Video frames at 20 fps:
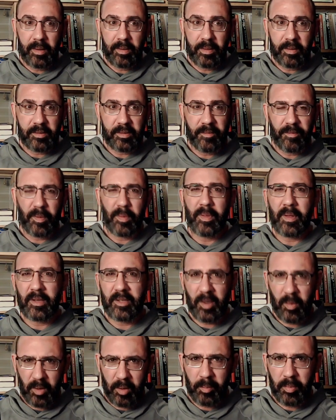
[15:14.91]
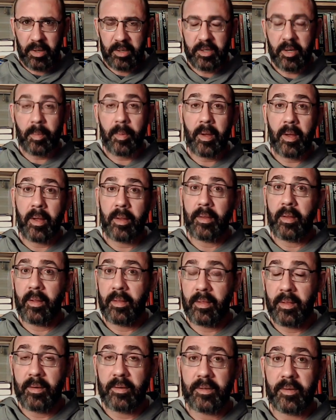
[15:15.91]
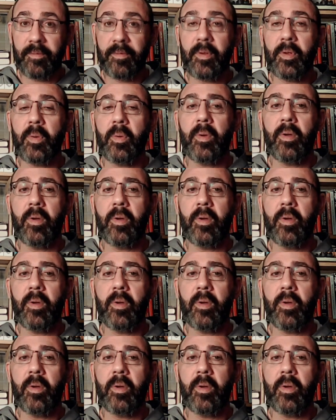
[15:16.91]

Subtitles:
There's a few things I want to brush up on, and there's a few